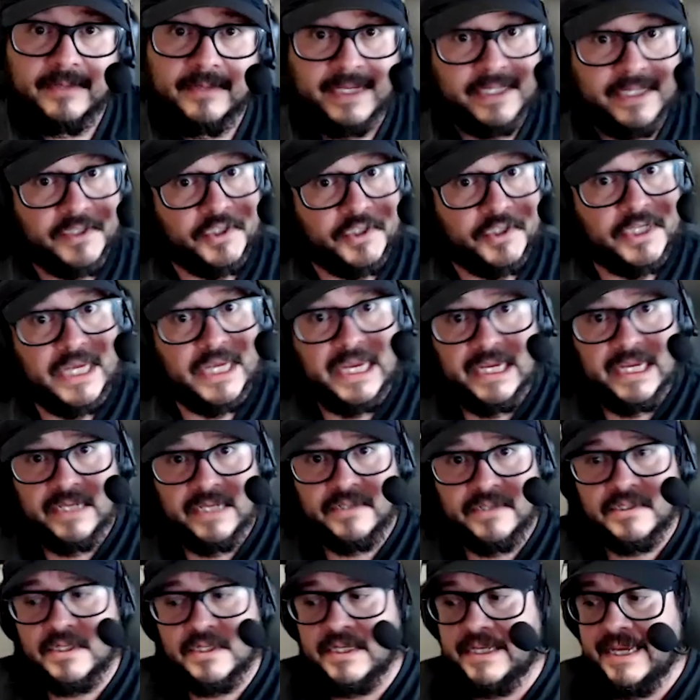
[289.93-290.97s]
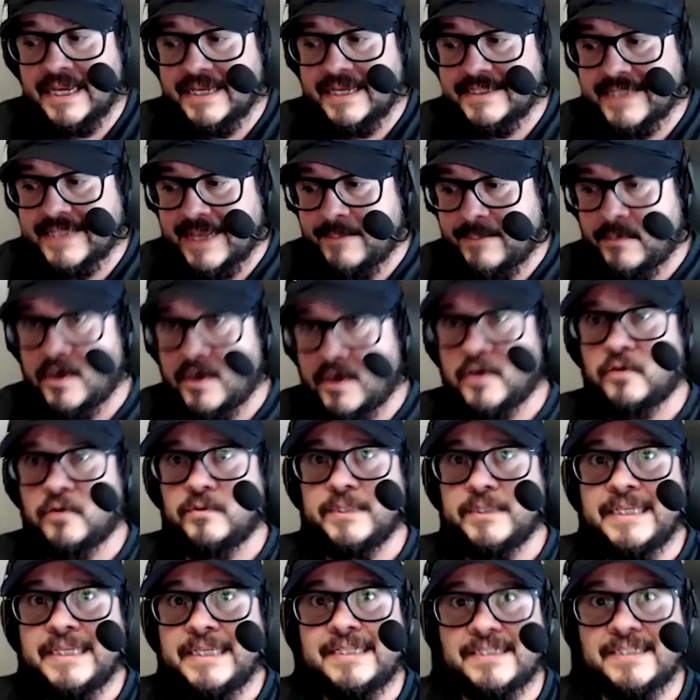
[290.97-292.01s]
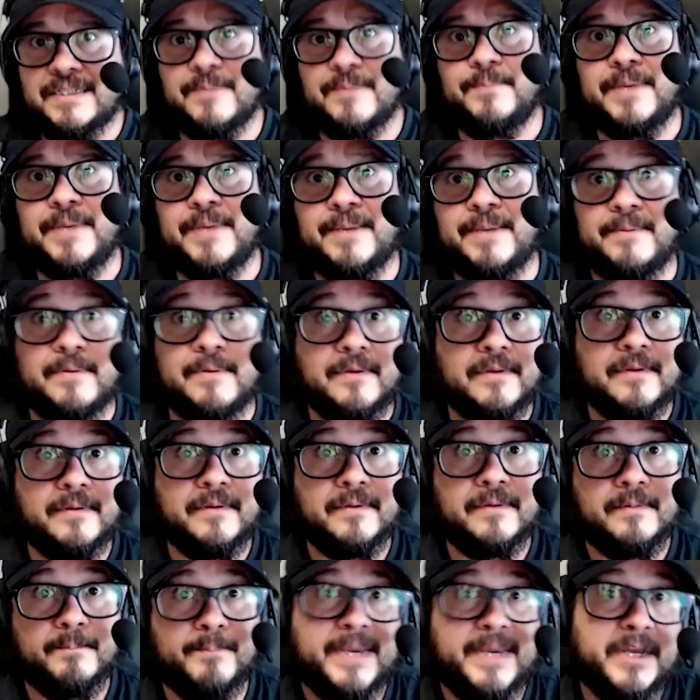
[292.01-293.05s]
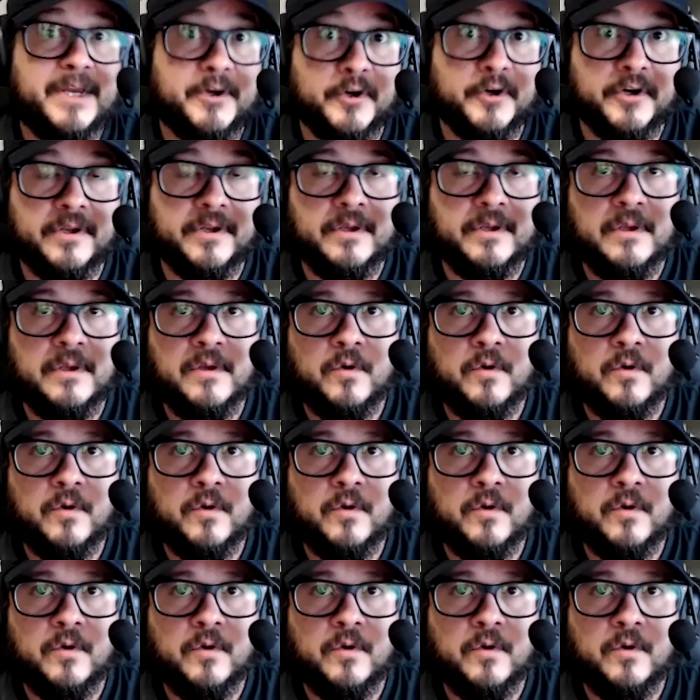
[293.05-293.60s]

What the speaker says: and change in case that model needs to be bettered,